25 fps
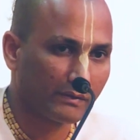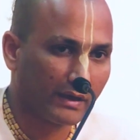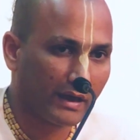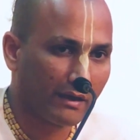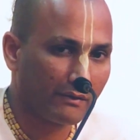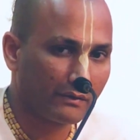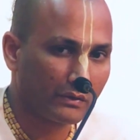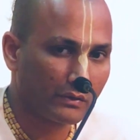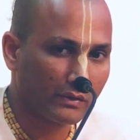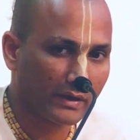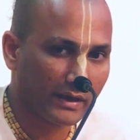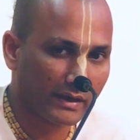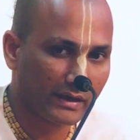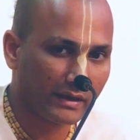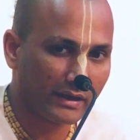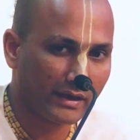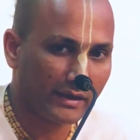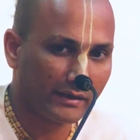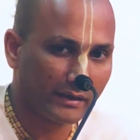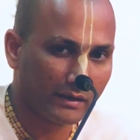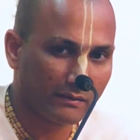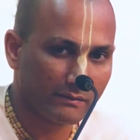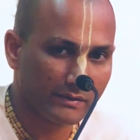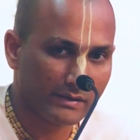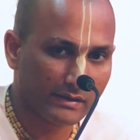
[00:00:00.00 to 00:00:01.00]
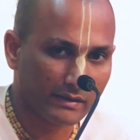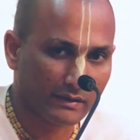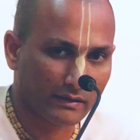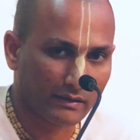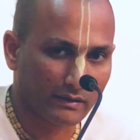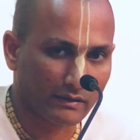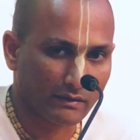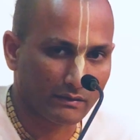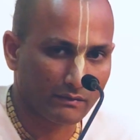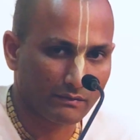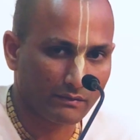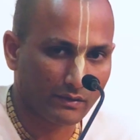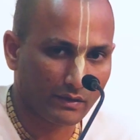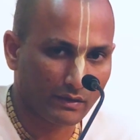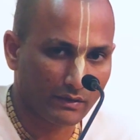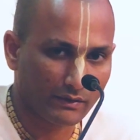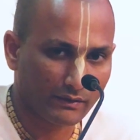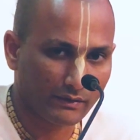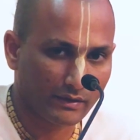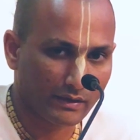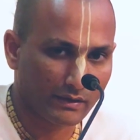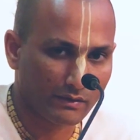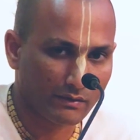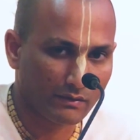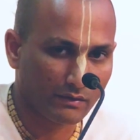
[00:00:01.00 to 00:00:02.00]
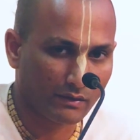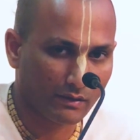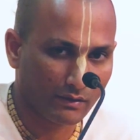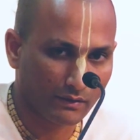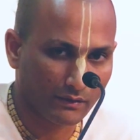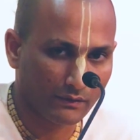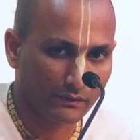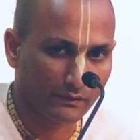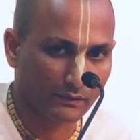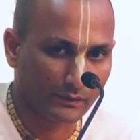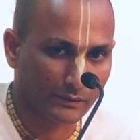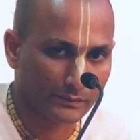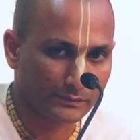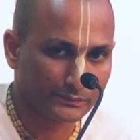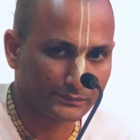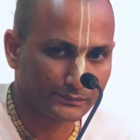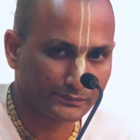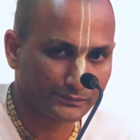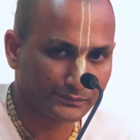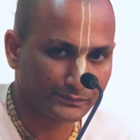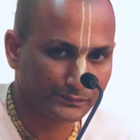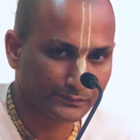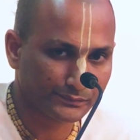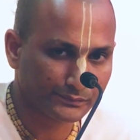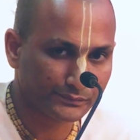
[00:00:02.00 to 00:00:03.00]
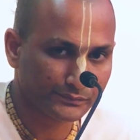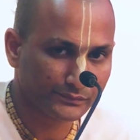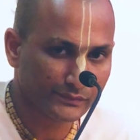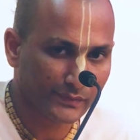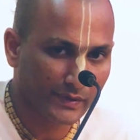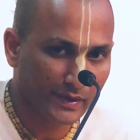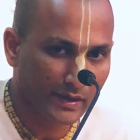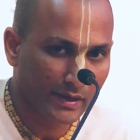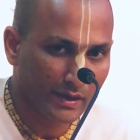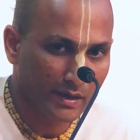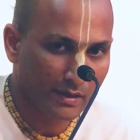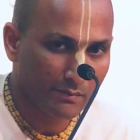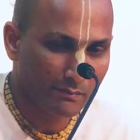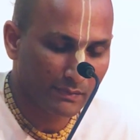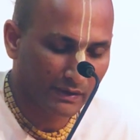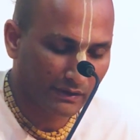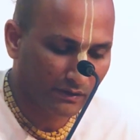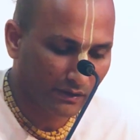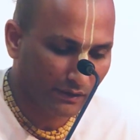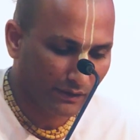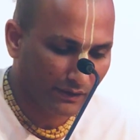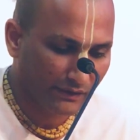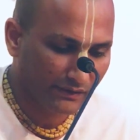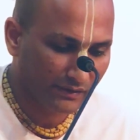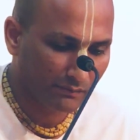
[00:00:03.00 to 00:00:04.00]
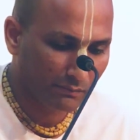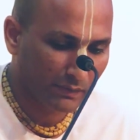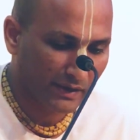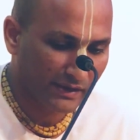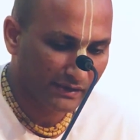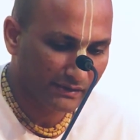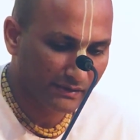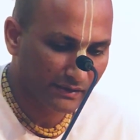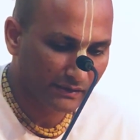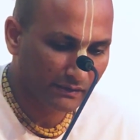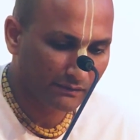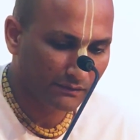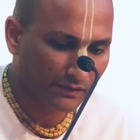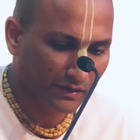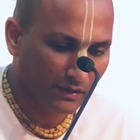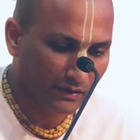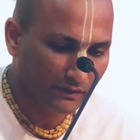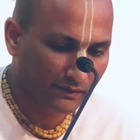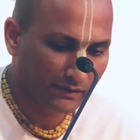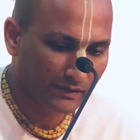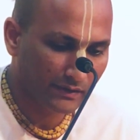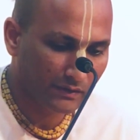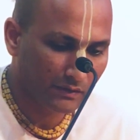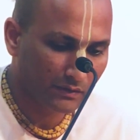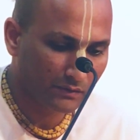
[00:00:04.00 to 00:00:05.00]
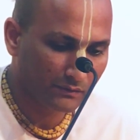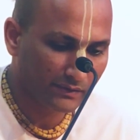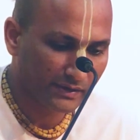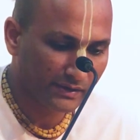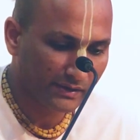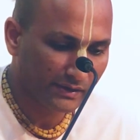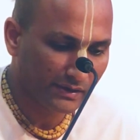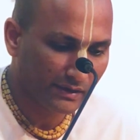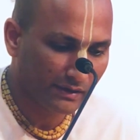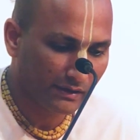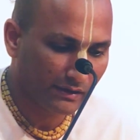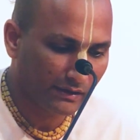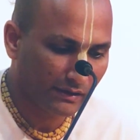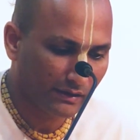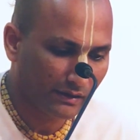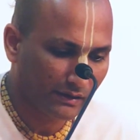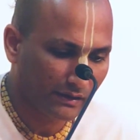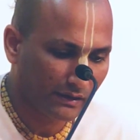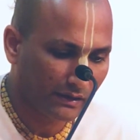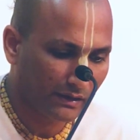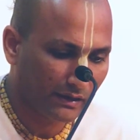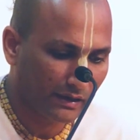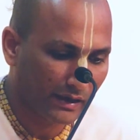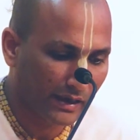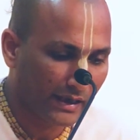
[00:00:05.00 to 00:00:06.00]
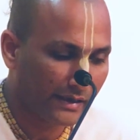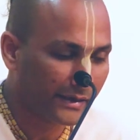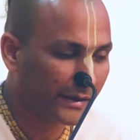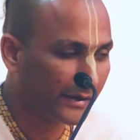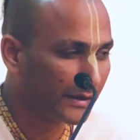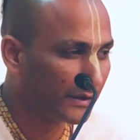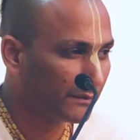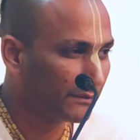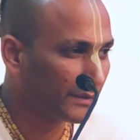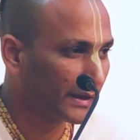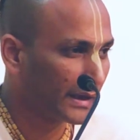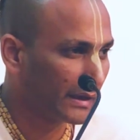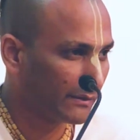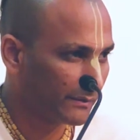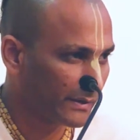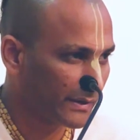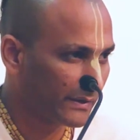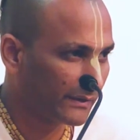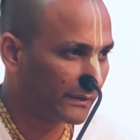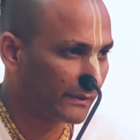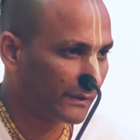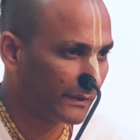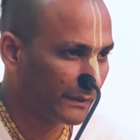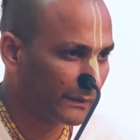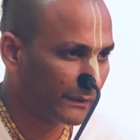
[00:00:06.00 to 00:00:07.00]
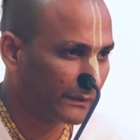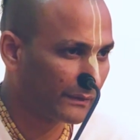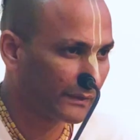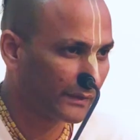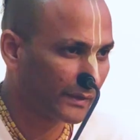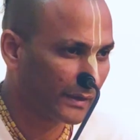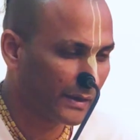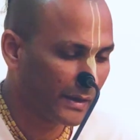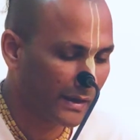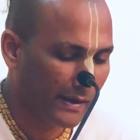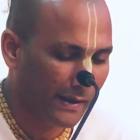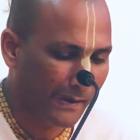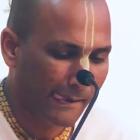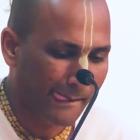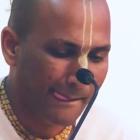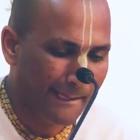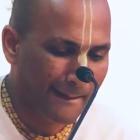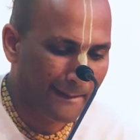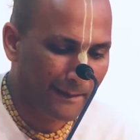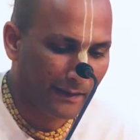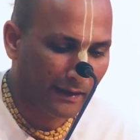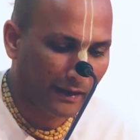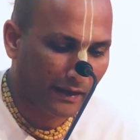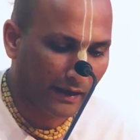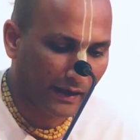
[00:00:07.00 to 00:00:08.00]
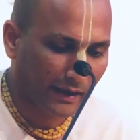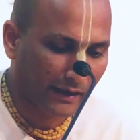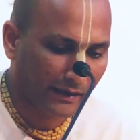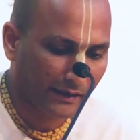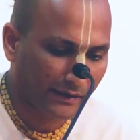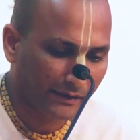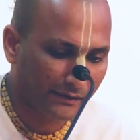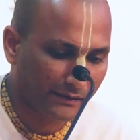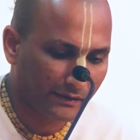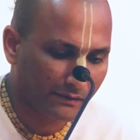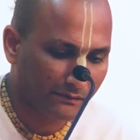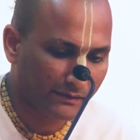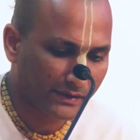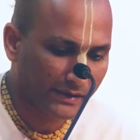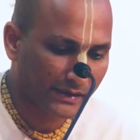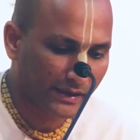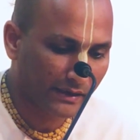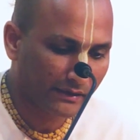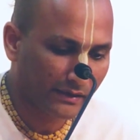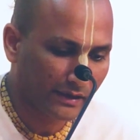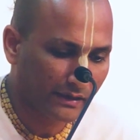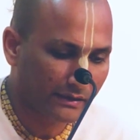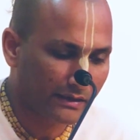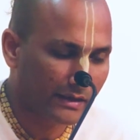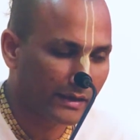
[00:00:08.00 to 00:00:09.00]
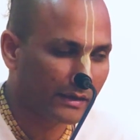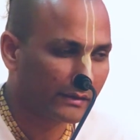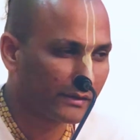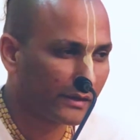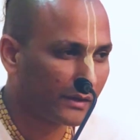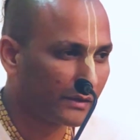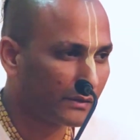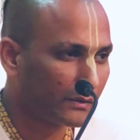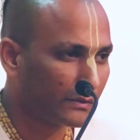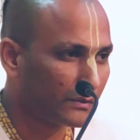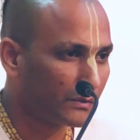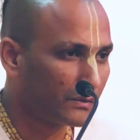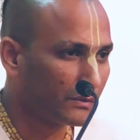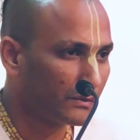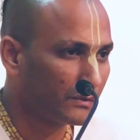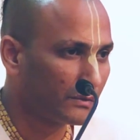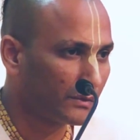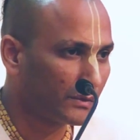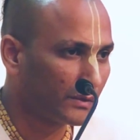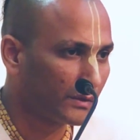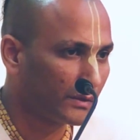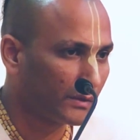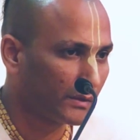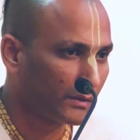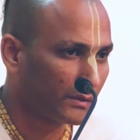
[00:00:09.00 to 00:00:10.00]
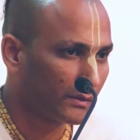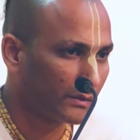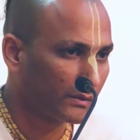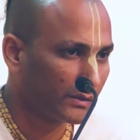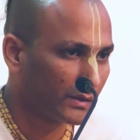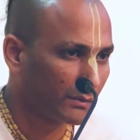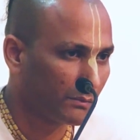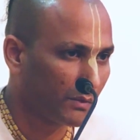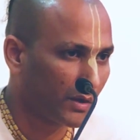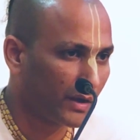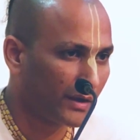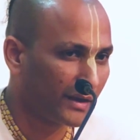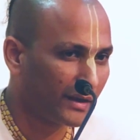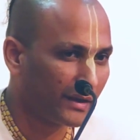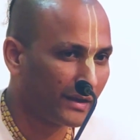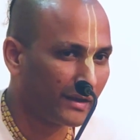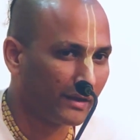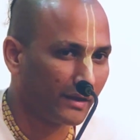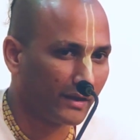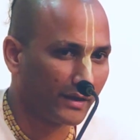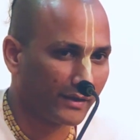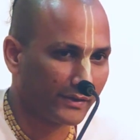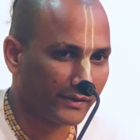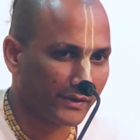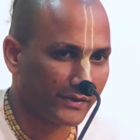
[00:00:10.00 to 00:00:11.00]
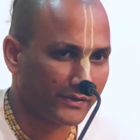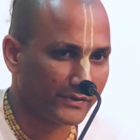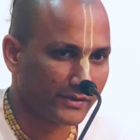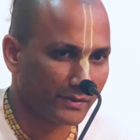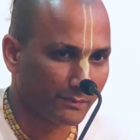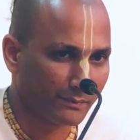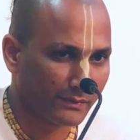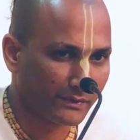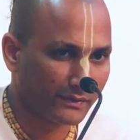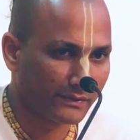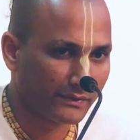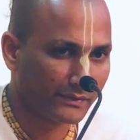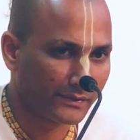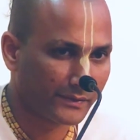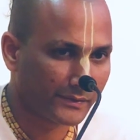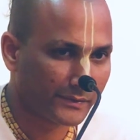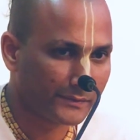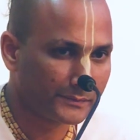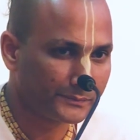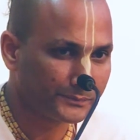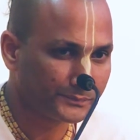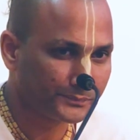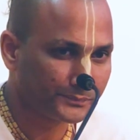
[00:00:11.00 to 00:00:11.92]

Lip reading: We have to regulate our false ego also. Because by this false ego, we identify ourselves and we get attracted to the bodily relationships.